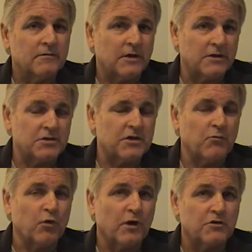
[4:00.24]
and
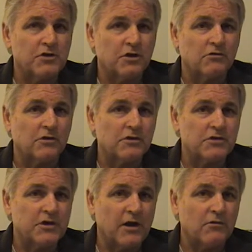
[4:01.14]
somewhere children
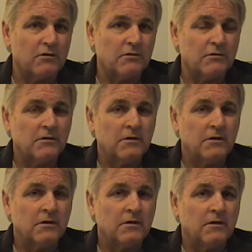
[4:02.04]
shout.
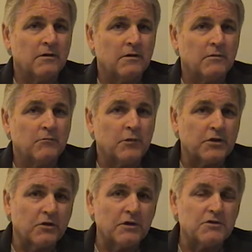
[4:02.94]
But
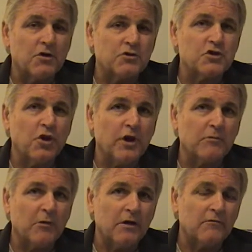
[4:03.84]
there is no joy in
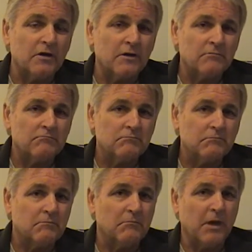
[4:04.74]
Mudville.
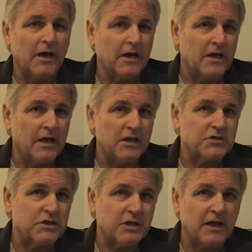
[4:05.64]
Mighty
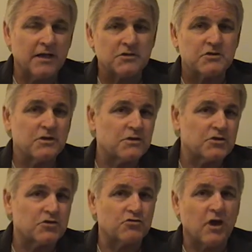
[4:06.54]
Casey has
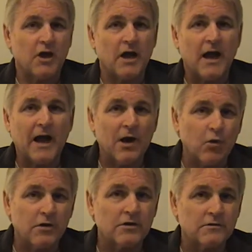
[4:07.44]
struck out.